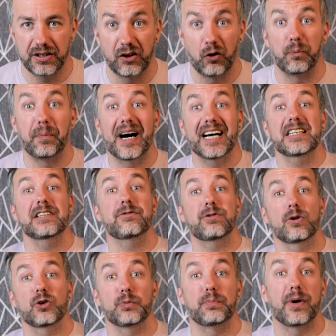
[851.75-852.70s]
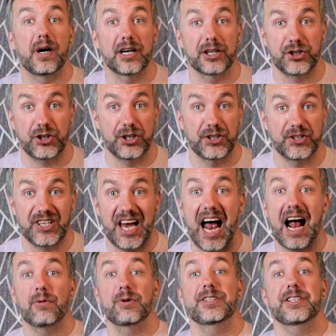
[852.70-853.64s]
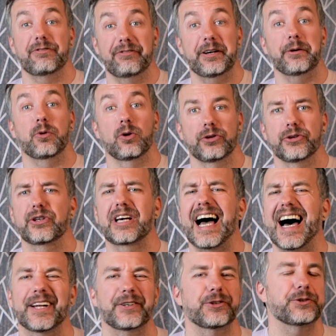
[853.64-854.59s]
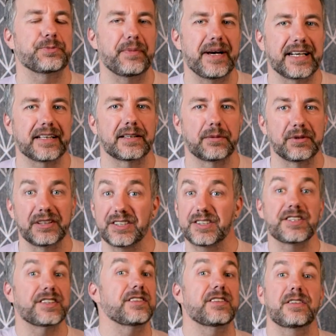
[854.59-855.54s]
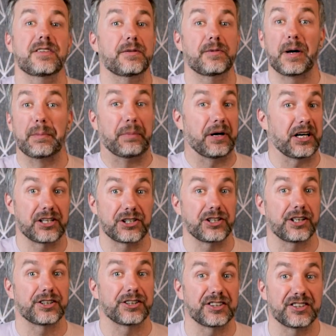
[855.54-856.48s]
Now, by default, bar charts aren't available. You cannot make them. This isn't a bar chart.